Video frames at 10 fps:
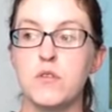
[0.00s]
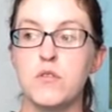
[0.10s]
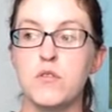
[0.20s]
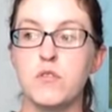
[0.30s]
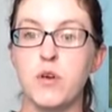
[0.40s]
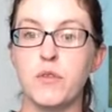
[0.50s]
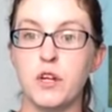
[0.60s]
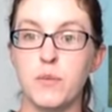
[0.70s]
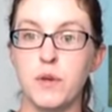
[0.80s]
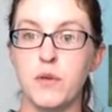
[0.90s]

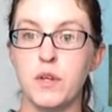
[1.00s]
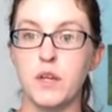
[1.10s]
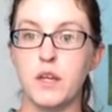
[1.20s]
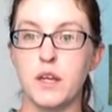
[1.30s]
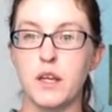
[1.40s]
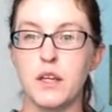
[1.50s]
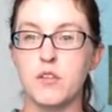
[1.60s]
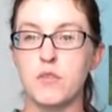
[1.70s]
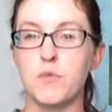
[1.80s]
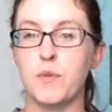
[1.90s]
therapeutic, I
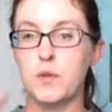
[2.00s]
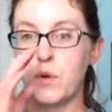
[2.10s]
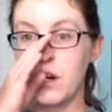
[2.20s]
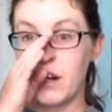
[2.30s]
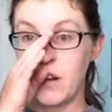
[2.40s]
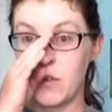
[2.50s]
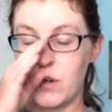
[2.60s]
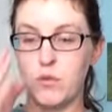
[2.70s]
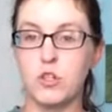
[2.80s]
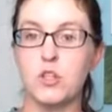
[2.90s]
guess would be the word. I don't
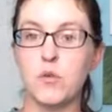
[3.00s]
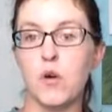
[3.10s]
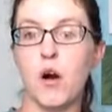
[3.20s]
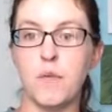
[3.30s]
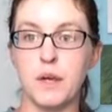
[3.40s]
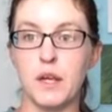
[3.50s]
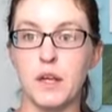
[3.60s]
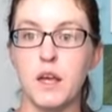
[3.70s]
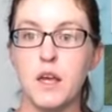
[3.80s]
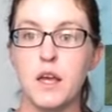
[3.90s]
know, just so
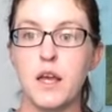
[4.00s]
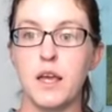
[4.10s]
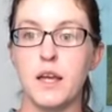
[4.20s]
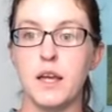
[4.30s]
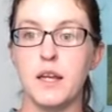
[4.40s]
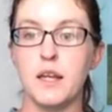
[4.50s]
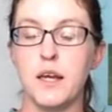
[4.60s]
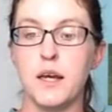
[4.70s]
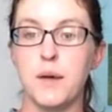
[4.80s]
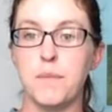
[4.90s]
calming
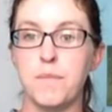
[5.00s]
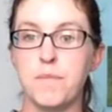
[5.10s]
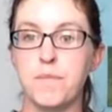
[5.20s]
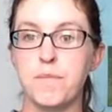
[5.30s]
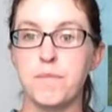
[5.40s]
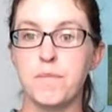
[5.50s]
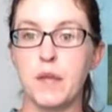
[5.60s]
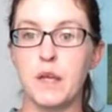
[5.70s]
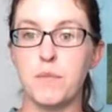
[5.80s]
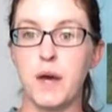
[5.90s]
and
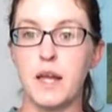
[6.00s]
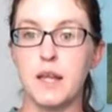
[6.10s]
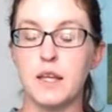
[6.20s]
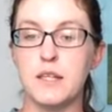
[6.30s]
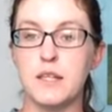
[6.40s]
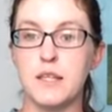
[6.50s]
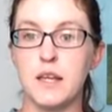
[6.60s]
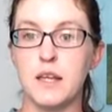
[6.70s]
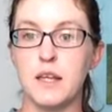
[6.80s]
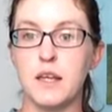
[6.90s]
mindless,
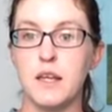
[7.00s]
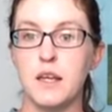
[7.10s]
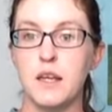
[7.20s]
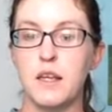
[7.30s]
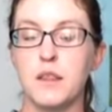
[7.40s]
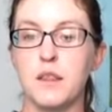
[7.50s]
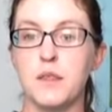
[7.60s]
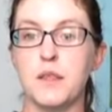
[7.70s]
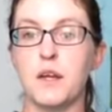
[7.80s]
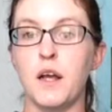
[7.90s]
and
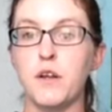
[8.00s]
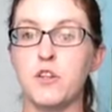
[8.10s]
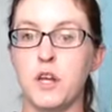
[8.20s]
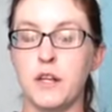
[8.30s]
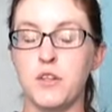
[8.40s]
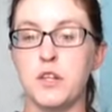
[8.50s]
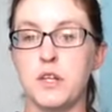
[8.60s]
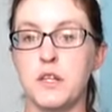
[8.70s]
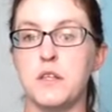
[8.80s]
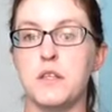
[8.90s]
the color
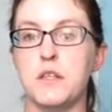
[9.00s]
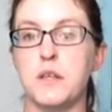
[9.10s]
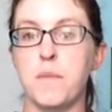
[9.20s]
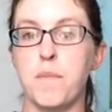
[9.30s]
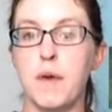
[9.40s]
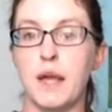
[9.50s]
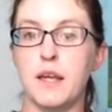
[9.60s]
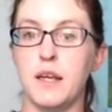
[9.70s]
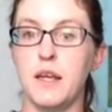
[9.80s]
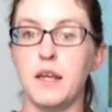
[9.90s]
changes
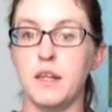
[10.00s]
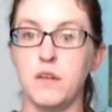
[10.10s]
made